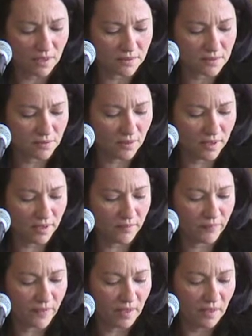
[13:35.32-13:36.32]
So
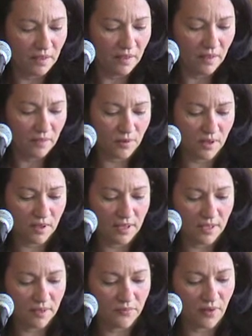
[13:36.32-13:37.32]
I will
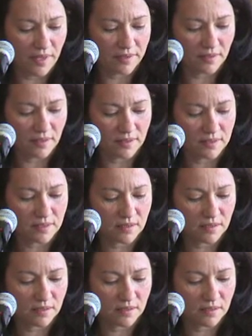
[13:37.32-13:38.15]
finalize